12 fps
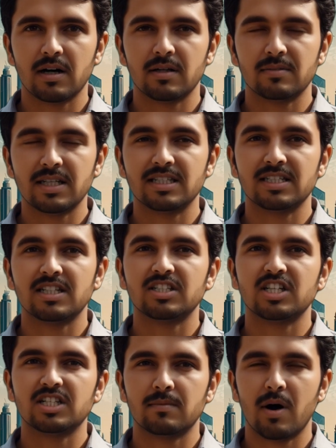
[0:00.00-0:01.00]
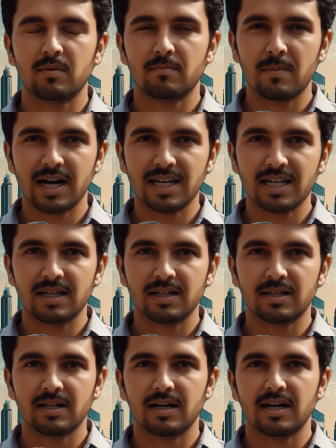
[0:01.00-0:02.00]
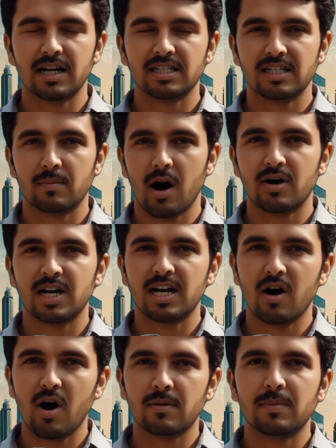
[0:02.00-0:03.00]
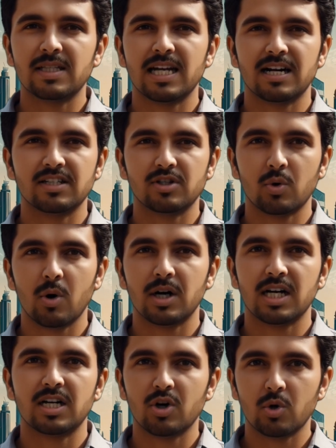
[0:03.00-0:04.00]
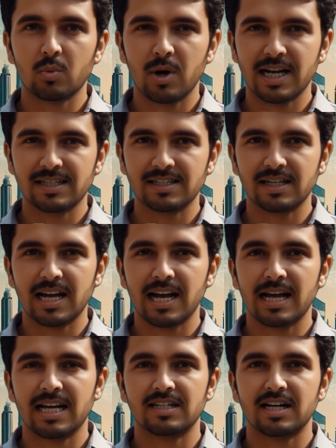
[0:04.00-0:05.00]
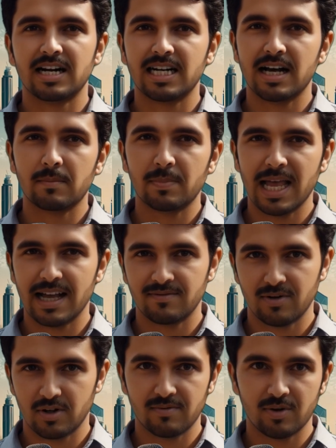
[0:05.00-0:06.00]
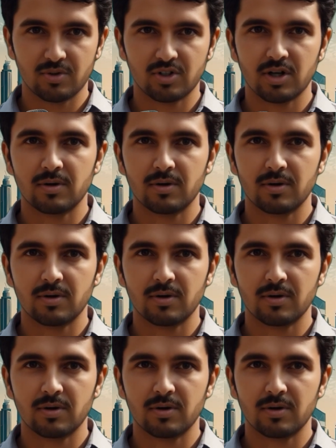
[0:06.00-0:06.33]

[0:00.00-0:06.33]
This isn't just about money. It's about an economy that is growing in new ways and has a clear plan for the future.